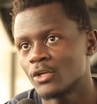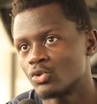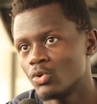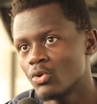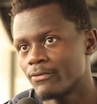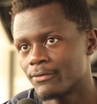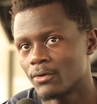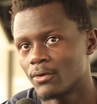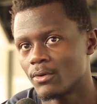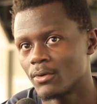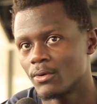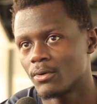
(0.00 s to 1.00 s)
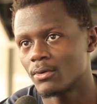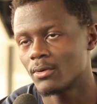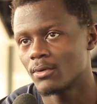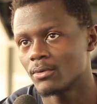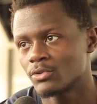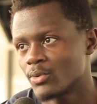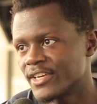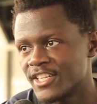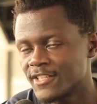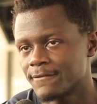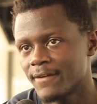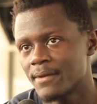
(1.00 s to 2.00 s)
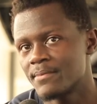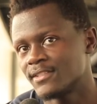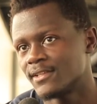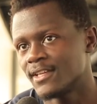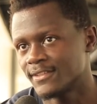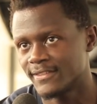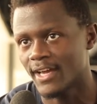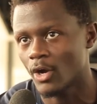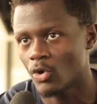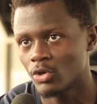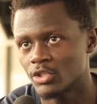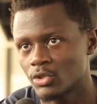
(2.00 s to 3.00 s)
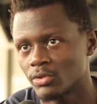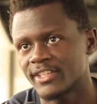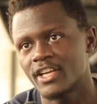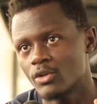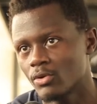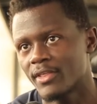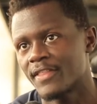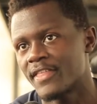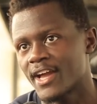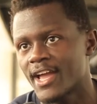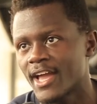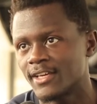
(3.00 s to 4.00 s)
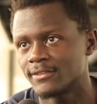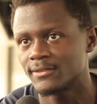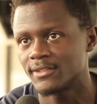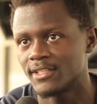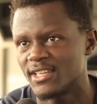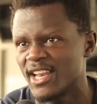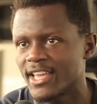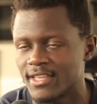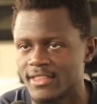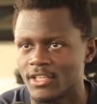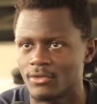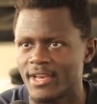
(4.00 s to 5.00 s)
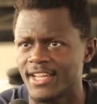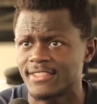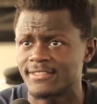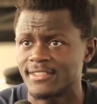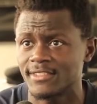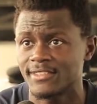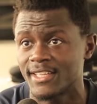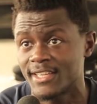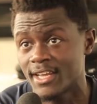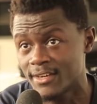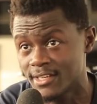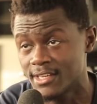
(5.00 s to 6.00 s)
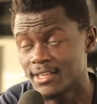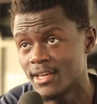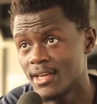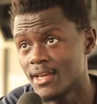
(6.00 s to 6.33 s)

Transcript: to look for, to identify, let's say, a coach, because I know that there are guys like in the United States that they are really